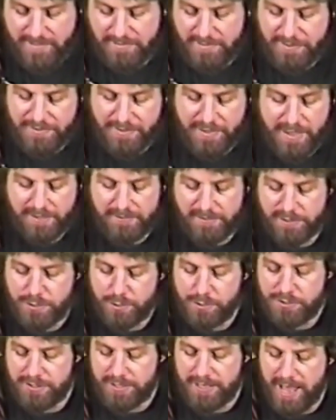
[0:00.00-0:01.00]
and the thing
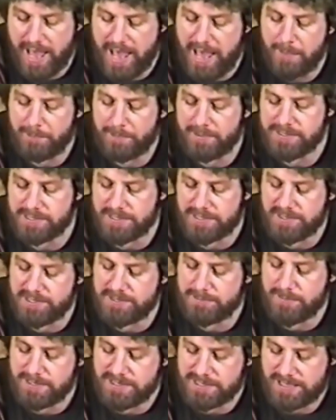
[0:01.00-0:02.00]
that usually happens to
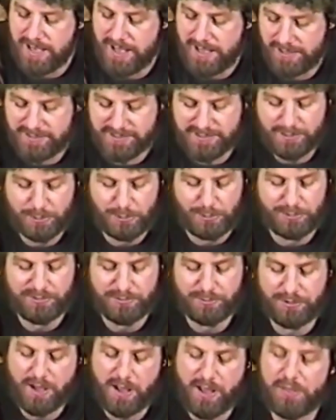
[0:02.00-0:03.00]
these misguided
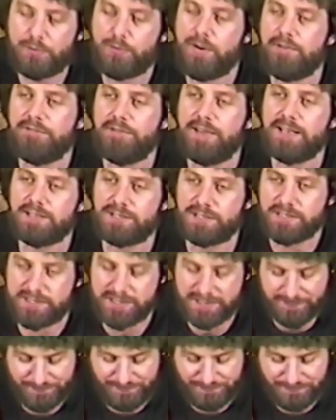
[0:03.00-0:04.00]
souls with all the rough
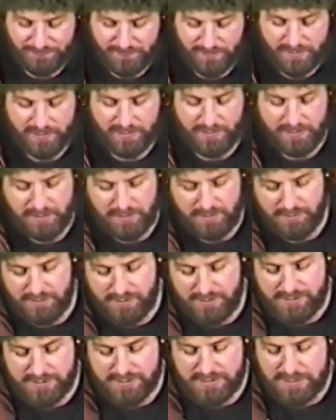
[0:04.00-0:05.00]
edges
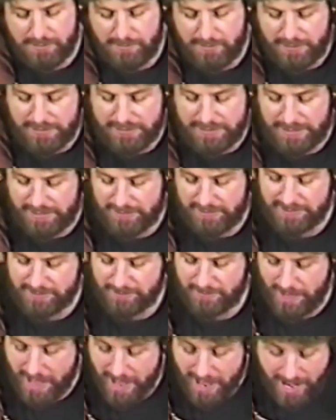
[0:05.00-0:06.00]
is that somebody
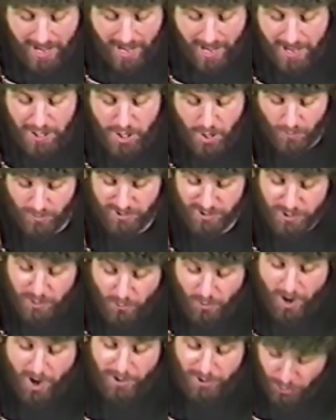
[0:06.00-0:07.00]
tells them, "Hey, I know what
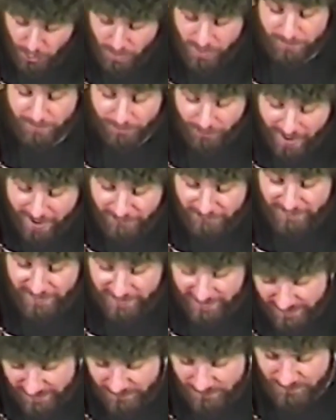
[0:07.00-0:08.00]
you are. You're a
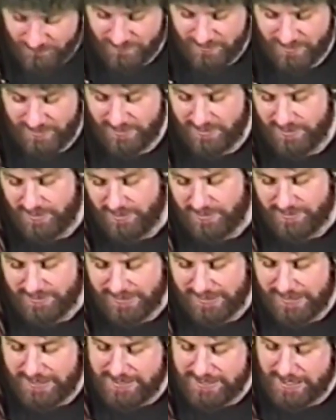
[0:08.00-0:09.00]
prophet."
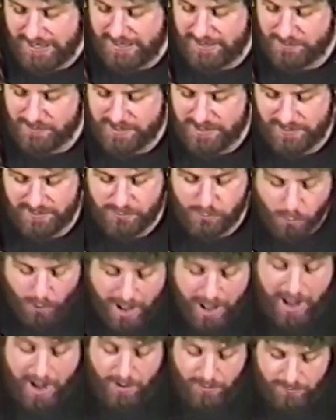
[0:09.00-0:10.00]
Then they say to themselves,
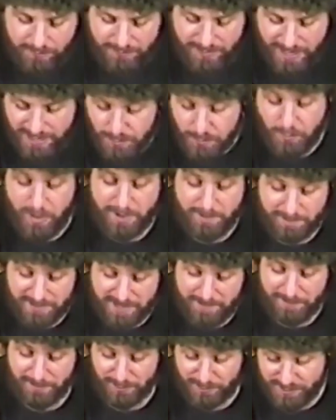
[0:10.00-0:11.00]
"Wow, that's why
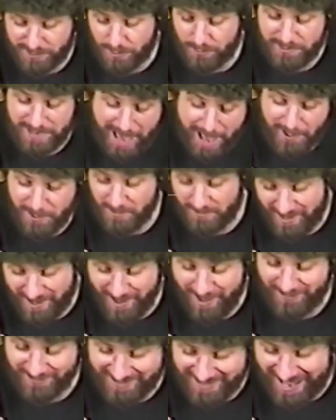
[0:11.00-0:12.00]
people are so down on
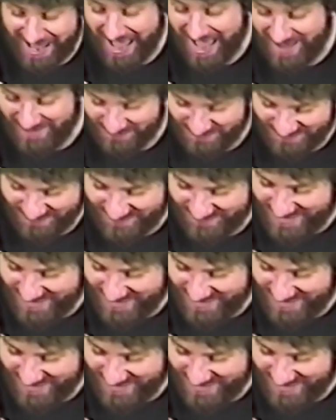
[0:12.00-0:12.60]
me all the time.